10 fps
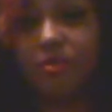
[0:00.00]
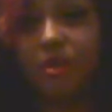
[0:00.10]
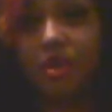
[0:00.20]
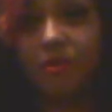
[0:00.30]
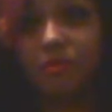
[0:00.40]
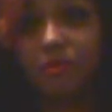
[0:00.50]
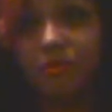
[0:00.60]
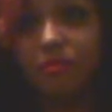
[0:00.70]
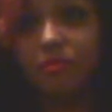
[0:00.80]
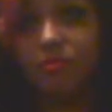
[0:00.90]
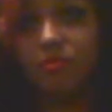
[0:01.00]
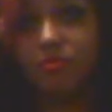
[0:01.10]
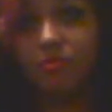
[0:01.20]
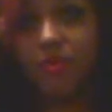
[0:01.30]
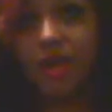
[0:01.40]
um,
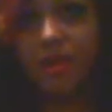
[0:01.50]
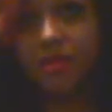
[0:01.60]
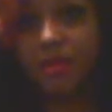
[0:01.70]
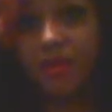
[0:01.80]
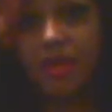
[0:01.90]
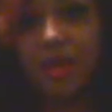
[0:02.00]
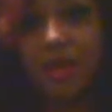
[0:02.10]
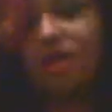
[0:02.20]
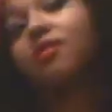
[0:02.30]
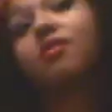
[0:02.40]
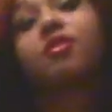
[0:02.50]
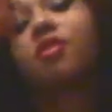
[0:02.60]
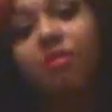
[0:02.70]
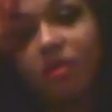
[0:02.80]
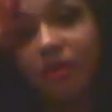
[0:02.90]
X-Men,
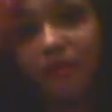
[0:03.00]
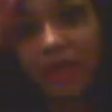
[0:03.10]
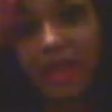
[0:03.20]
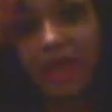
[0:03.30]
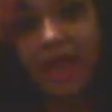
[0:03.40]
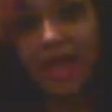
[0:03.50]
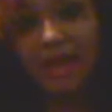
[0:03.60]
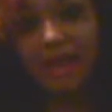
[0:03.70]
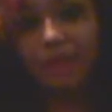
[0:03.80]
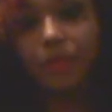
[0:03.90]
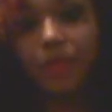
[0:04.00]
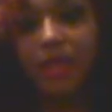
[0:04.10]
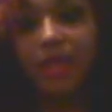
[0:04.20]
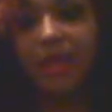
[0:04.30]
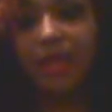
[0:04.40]
just stuff like that had
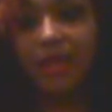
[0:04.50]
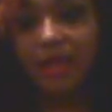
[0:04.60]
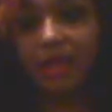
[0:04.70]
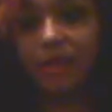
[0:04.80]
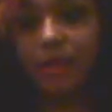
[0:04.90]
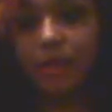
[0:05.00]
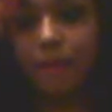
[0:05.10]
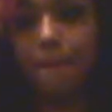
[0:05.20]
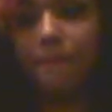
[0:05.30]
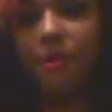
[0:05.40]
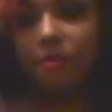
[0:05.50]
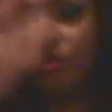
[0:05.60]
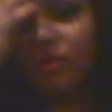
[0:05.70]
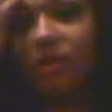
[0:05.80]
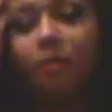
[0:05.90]
it, and he was
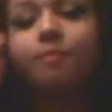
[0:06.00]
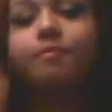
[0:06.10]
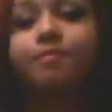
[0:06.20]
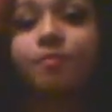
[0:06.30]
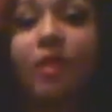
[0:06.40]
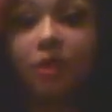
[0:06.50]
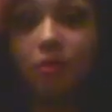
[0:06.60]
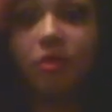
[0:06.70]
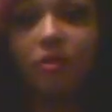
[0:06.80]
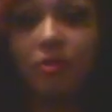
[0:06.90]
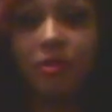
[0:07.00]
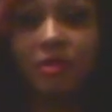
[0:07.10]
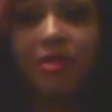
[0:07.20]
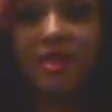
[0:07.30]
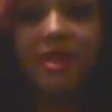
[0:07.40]
really it really boosted him
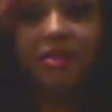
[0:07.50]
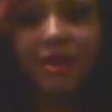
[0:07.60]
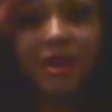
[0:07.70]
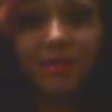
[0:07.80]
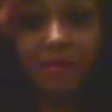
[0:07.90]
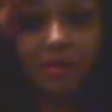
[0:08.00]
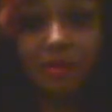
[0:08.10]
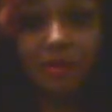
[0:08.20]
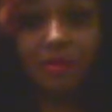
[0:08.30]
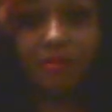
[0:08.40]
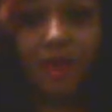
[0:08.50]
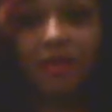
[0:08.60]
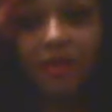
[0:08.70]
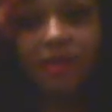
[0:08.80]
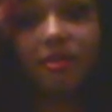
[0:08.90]
because he didn't want to give the award back,
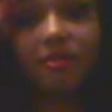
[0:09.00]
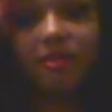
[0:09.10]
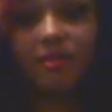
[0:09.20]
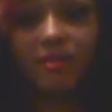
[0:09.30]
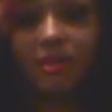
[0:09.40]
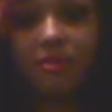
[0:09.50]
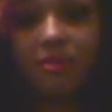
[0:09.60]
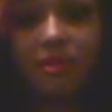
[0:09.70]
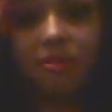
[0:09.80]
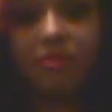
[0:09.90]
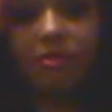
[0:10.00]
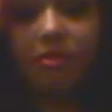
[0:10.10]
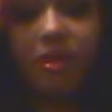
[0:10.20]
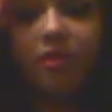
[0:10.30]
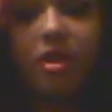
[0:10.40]
like he just thought it was like the coolest
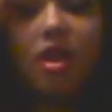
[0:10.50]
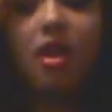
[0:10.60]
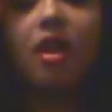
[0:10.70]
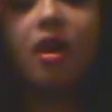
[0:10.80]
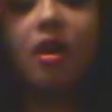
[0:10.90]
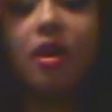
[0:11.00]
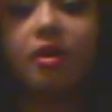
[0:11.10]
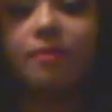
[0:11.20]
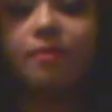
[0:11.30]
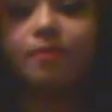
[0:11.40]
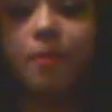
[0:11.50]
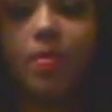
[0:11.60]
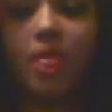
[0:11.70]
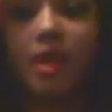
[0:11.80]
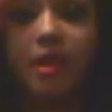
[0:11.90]
thing ever. Um,
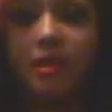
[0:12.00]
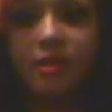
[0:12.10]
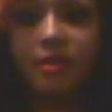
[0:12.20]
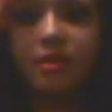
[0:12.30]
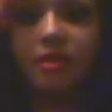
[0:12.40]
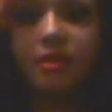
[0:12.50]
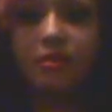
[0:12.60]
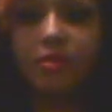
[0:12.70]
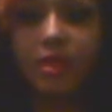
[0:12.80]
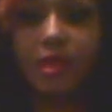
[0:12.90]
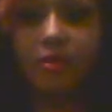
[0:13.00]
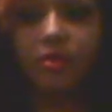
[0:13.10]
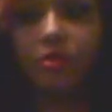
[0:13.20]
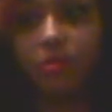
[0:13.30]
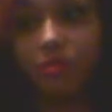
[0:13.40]
and he was saying how
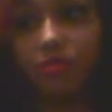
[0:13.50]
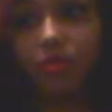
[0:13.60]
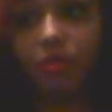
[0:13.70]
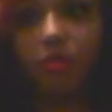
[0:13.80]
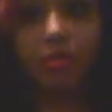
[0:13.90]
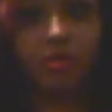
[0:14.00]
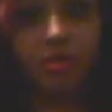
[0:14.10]
the Doom Patrol, which